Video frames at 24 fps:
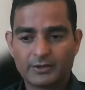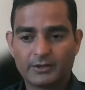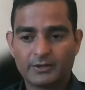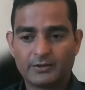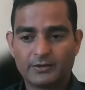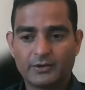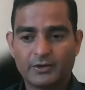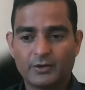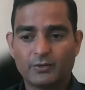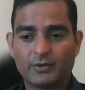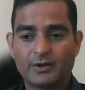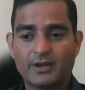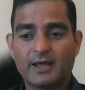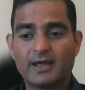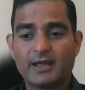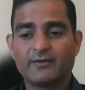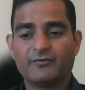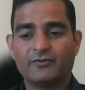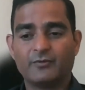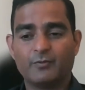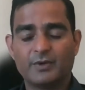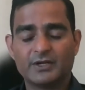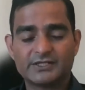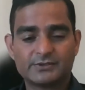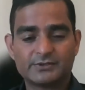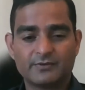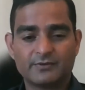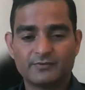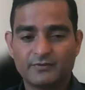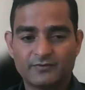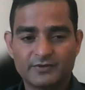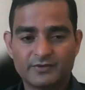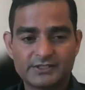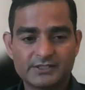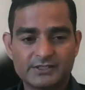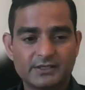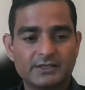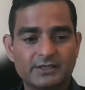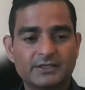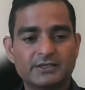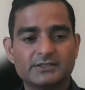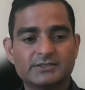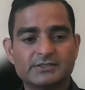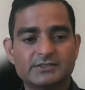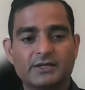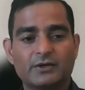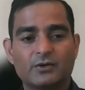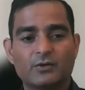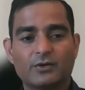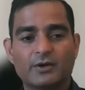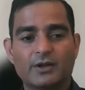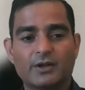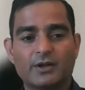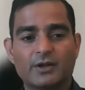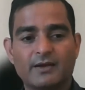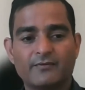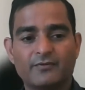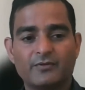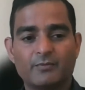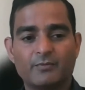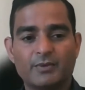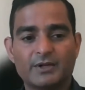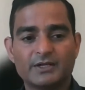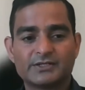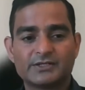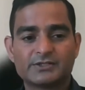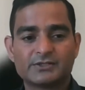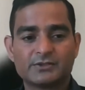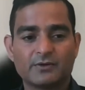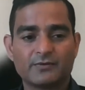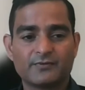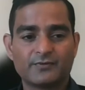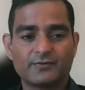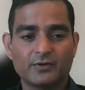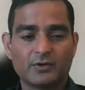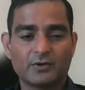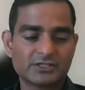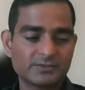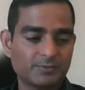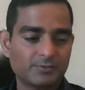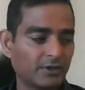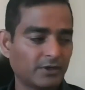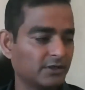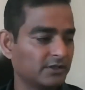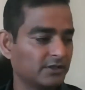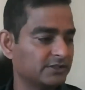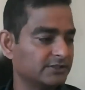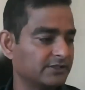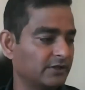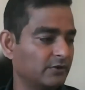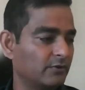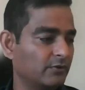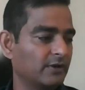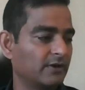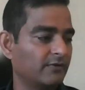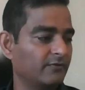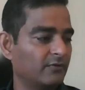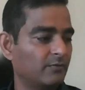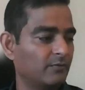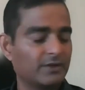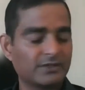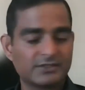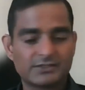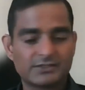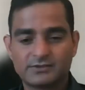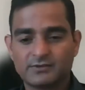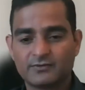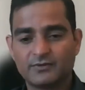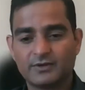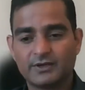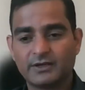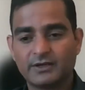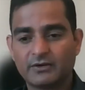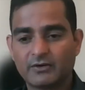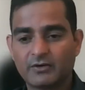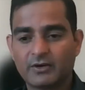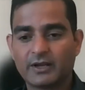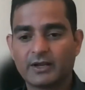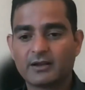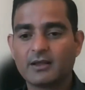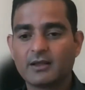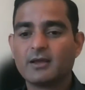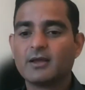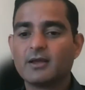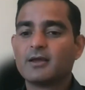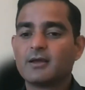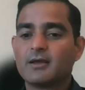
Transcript: Like, they don't have the best of the facilities. They don't have the best of the hospitals. They don't have the best of the internet.